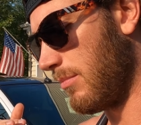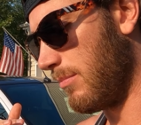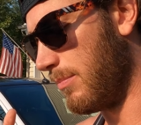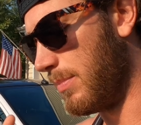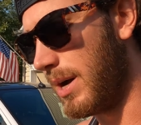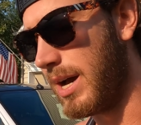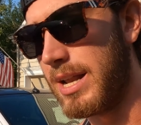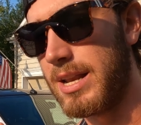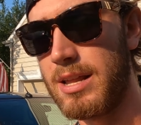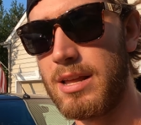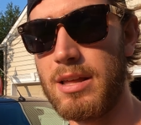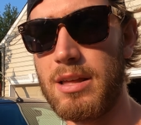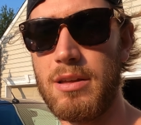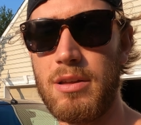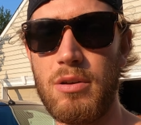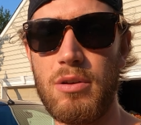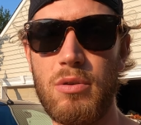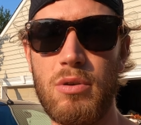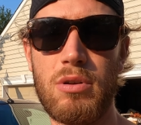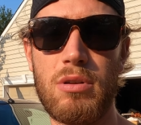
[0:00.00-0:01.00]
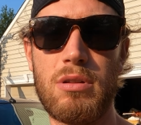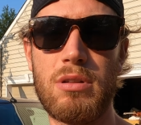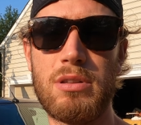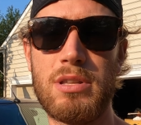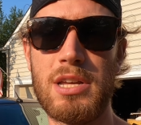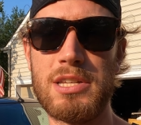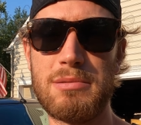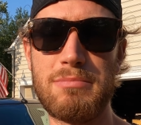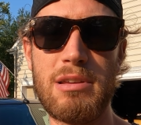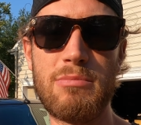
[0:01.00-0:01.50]
but
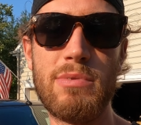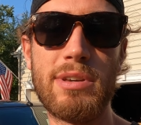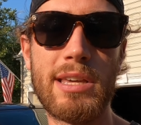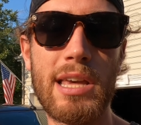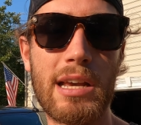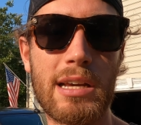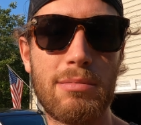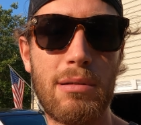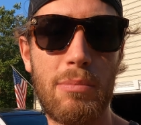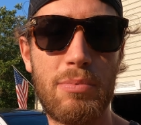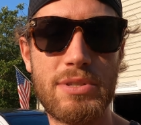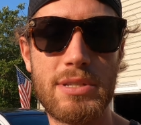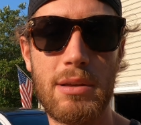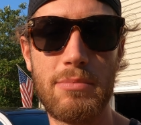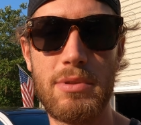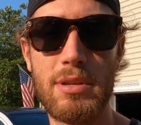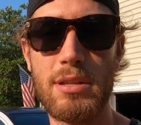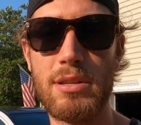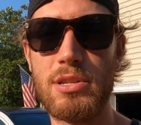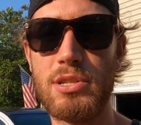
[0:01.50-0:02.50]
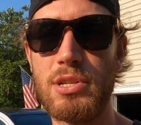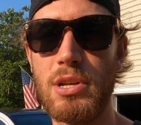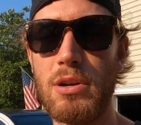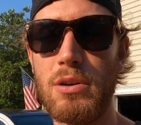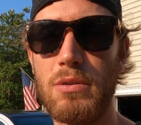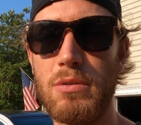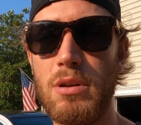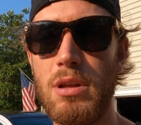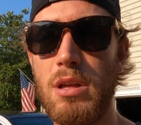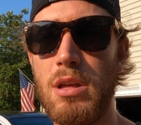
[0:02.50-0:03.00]
doesn't mean we can't come up with something.
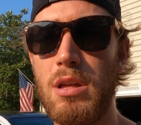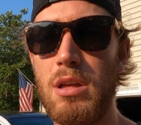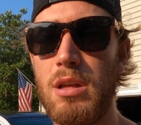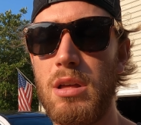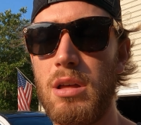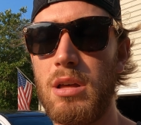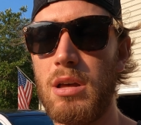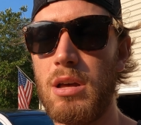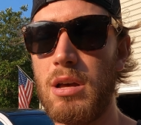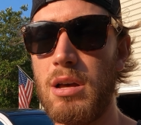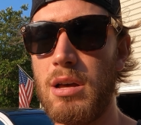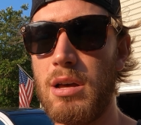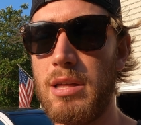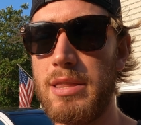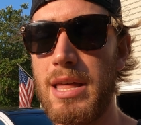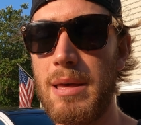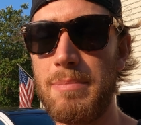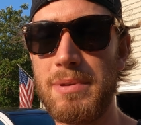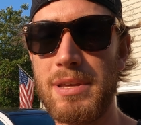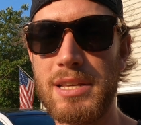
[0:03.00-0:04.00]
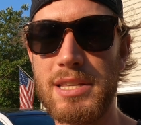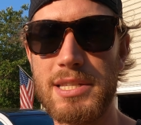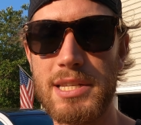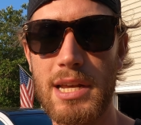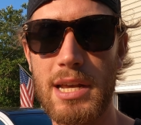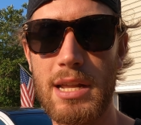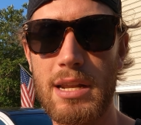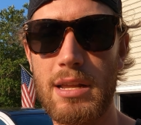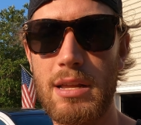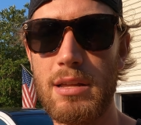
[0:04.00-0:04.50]
So that being
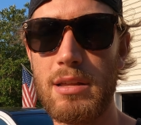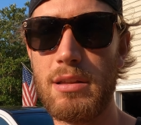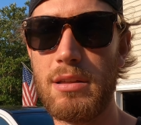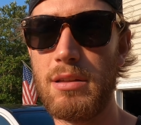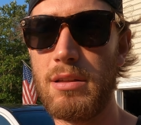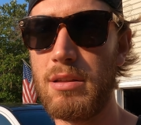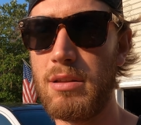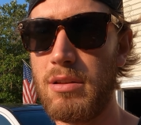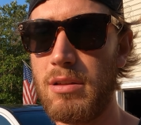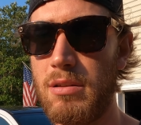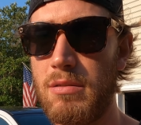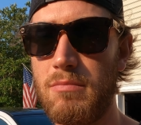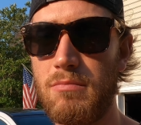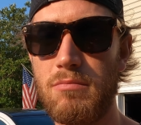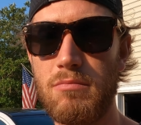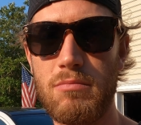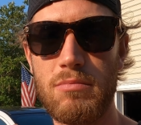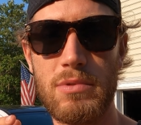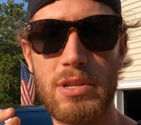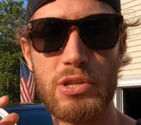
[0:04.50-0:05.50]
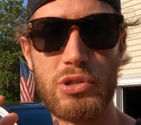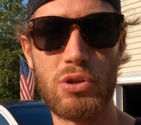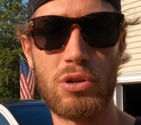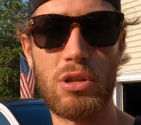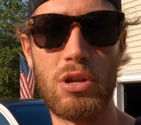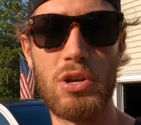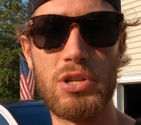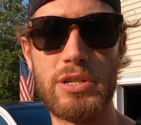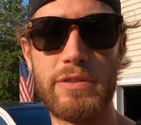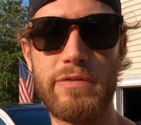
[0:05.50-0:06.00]
said, this will
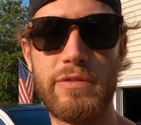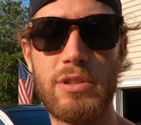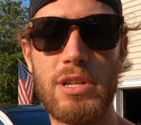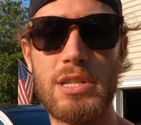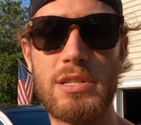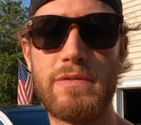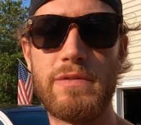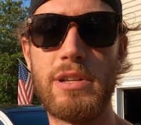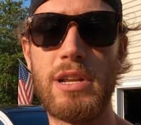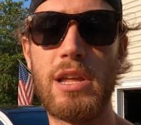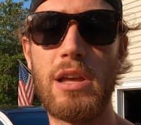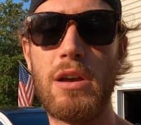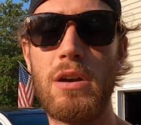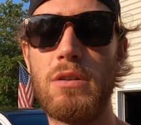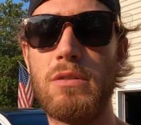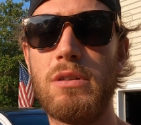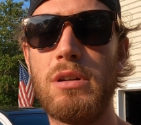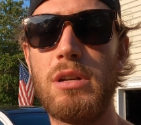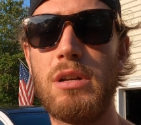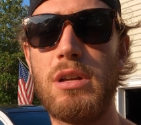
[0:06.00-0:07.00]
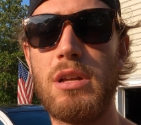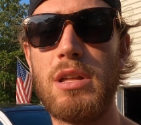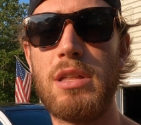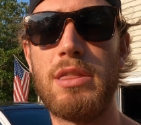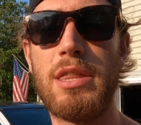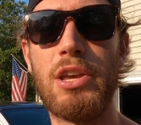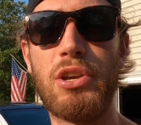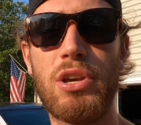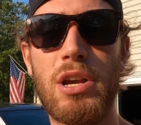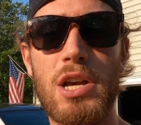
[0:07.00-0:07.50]
close it for this video.
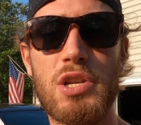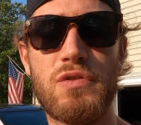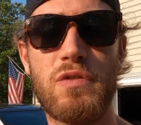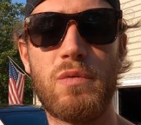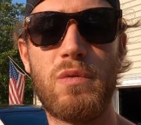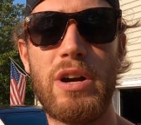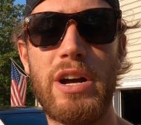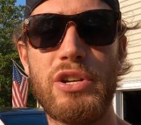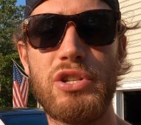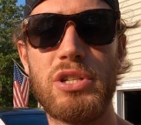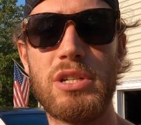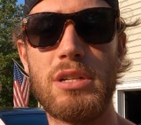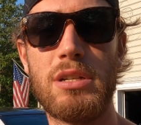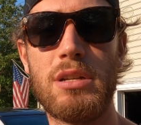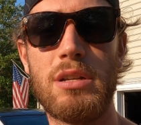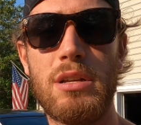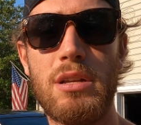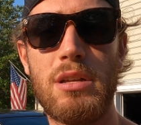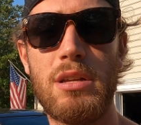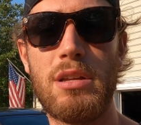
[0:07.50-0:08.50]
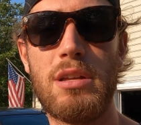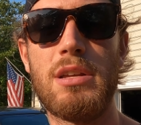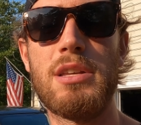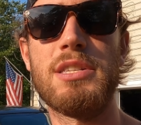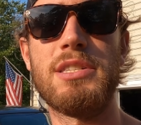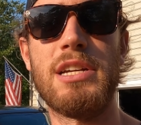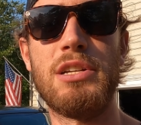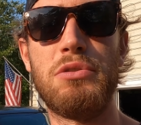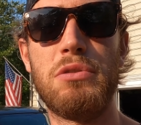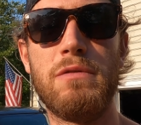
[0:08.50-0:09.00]
Thank you guys for watching.
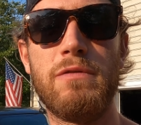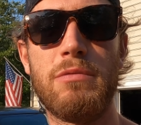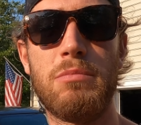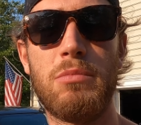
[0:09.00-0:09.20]
Stay tuned for